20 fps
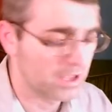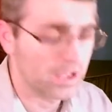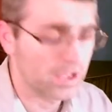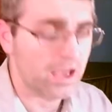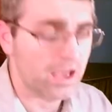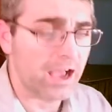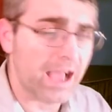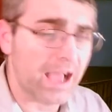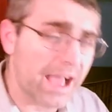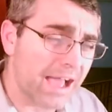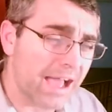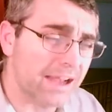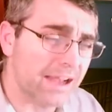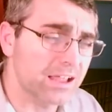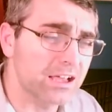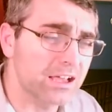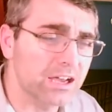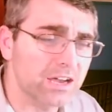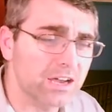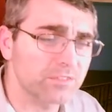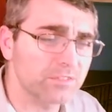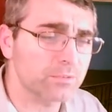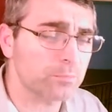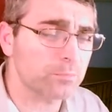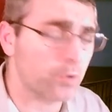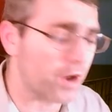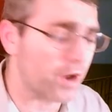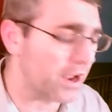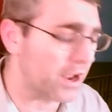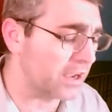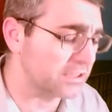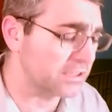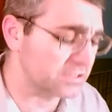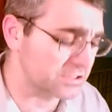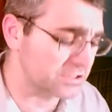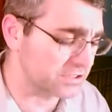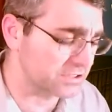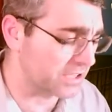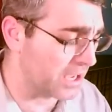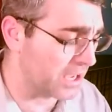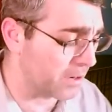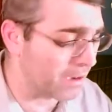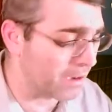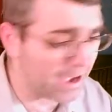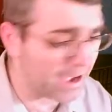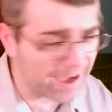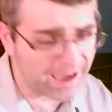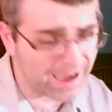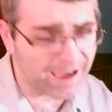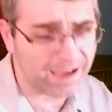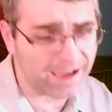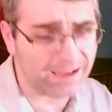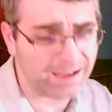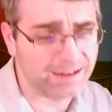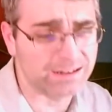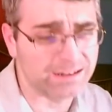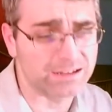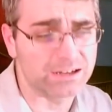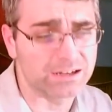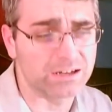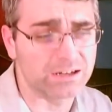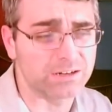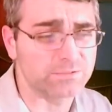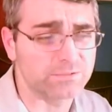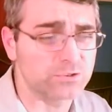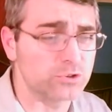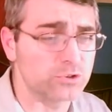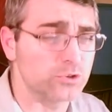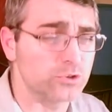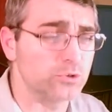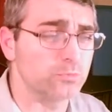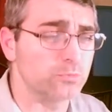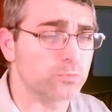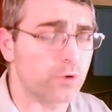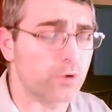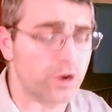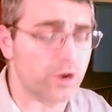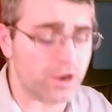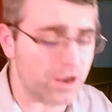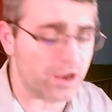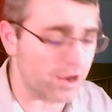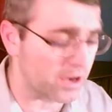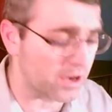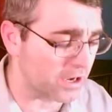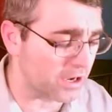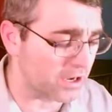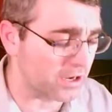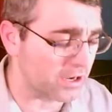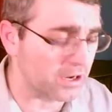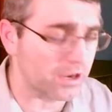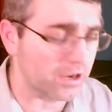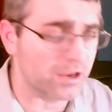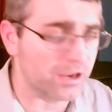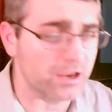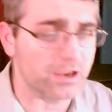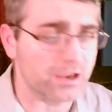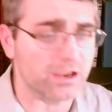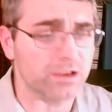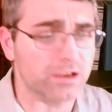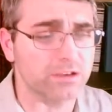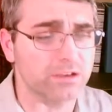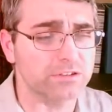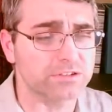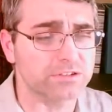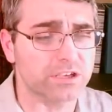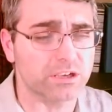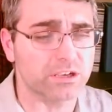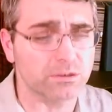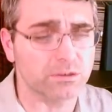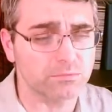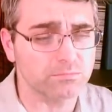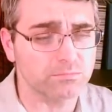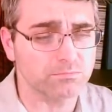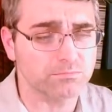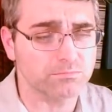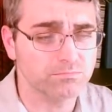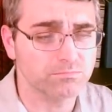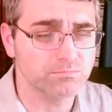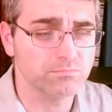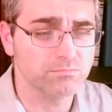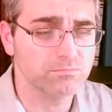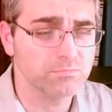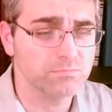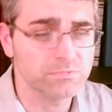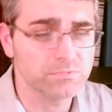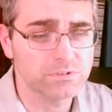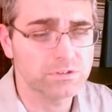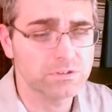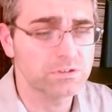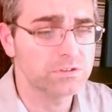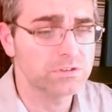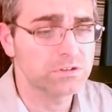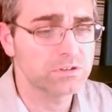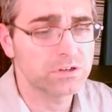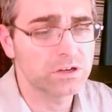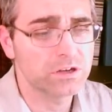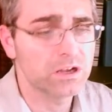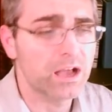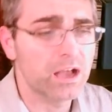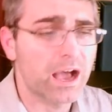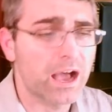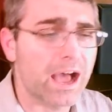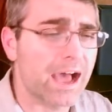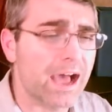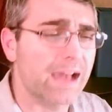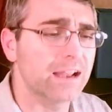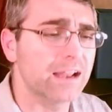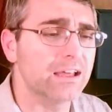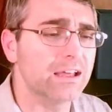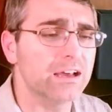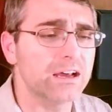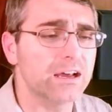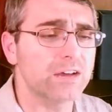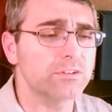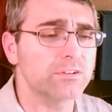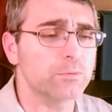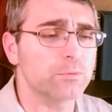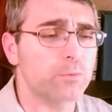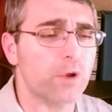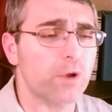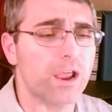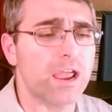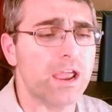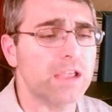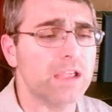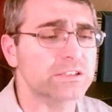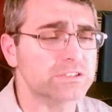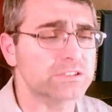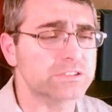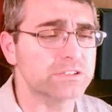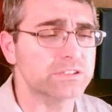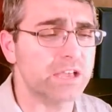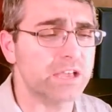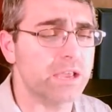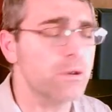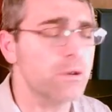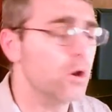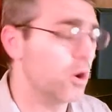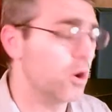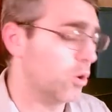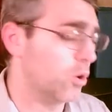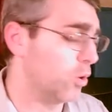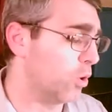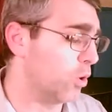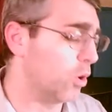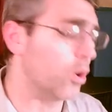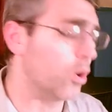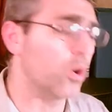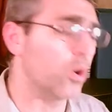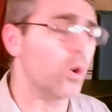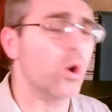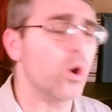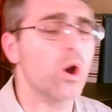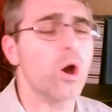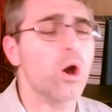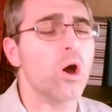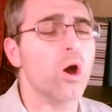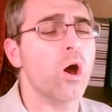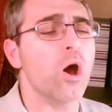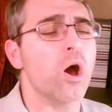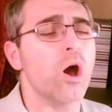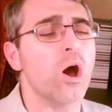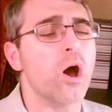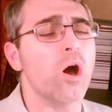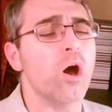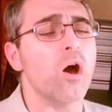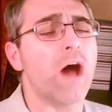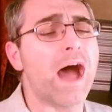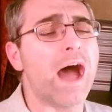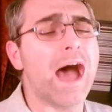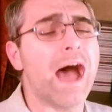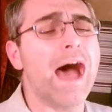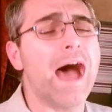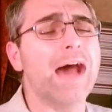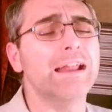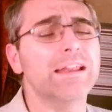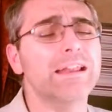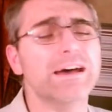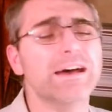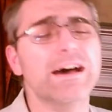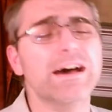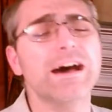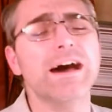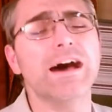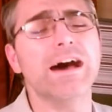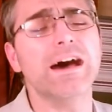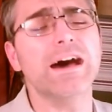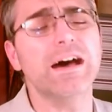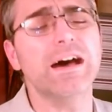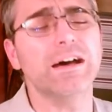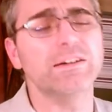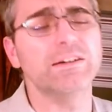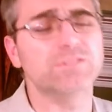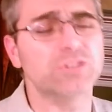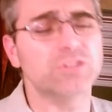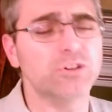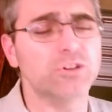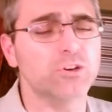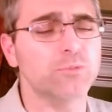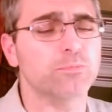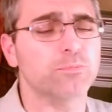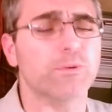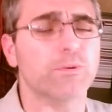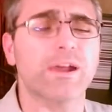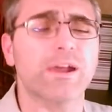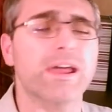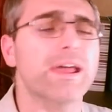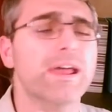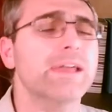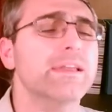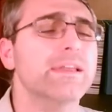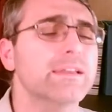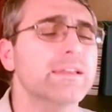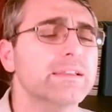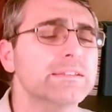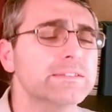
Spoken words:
I love to praise His name. I love to praise Him. I love to praise His name. Oh, oh, I love to praise